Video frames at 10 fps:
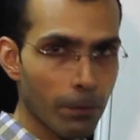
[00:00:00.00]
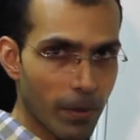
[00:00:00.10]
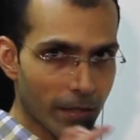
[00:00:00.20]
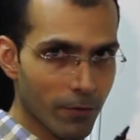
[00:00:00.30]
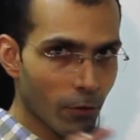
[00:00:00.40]

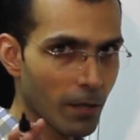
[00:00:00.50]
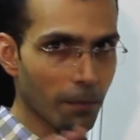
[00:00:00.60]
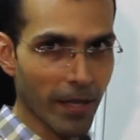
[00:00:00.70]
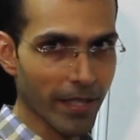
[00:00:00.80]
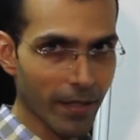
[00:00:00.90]
plus or
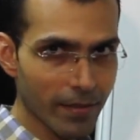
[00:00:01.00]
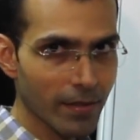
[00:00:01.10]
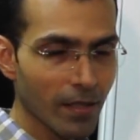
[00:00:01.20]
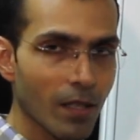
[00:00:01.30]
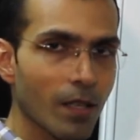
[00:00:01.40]

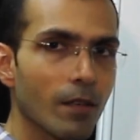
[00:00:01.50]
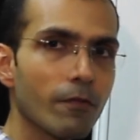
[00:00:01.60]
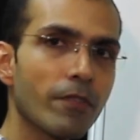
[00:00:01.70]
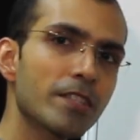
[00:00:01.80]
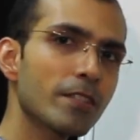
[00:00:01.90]
minus,
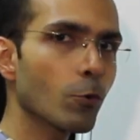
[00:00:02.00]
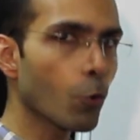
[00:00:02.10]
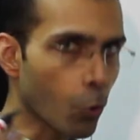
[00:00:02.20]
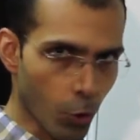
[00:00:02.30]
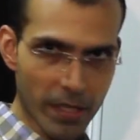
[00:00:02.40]
which is
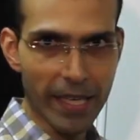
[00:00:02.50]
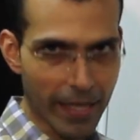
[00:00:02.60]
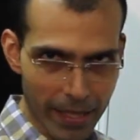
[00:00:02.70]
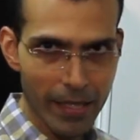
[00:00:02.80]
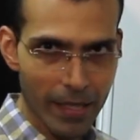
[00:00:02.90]
okay.